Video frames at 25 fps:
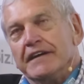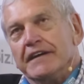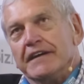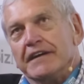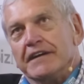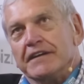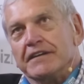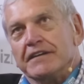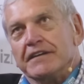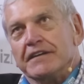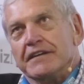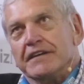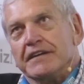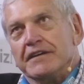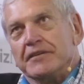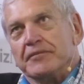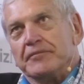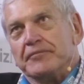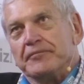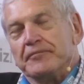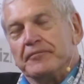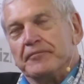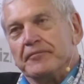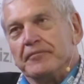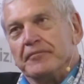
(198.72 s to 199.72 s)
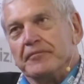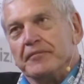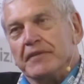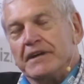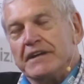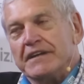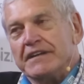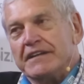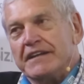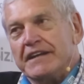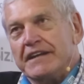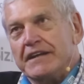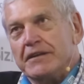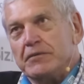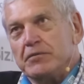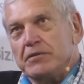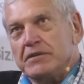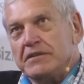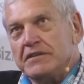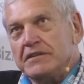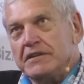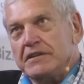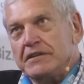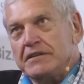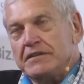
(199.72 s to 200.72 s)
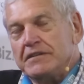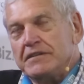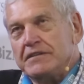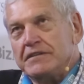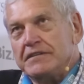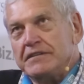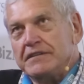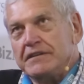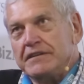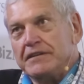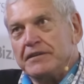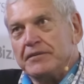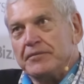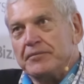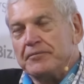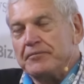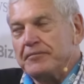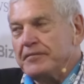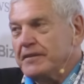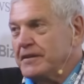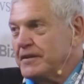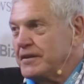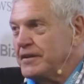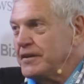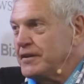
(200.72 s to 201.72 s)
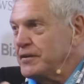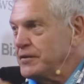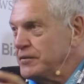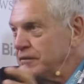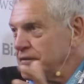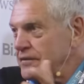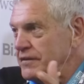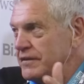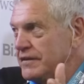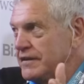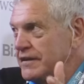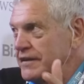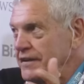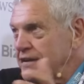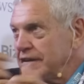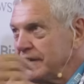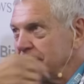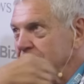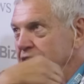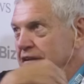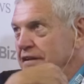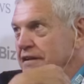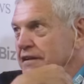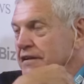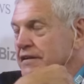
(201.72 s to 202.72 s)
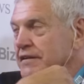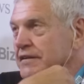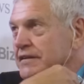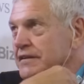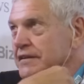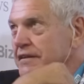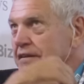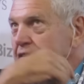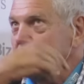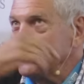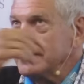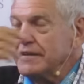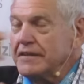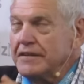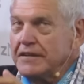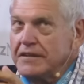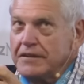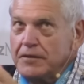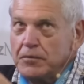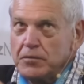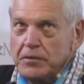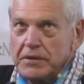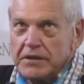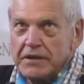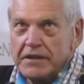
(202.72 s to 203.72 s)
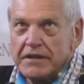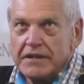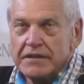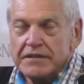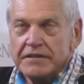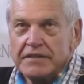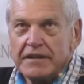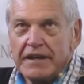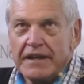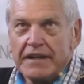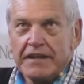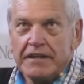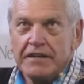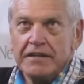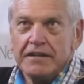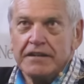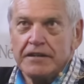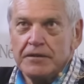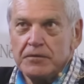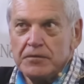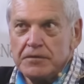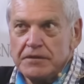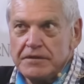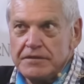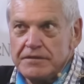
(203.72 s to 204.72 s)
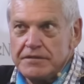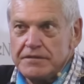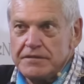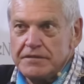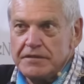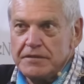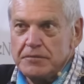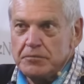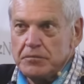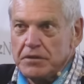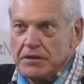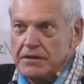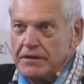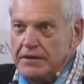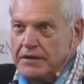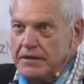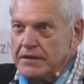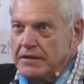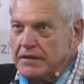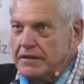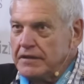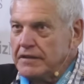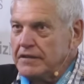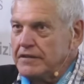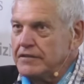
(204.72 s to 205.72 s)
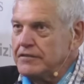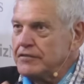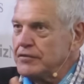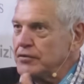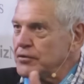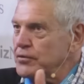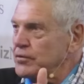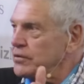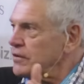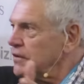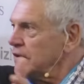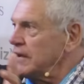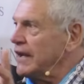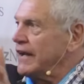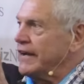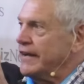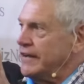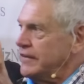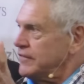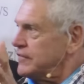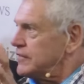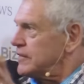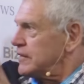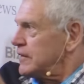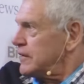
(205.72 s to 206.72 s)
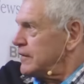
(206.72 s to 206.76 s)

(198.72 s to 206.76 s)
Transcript: And uh, my dad was not, uh, you know, a uh, wearing a tie, he was uh, building these rural lions.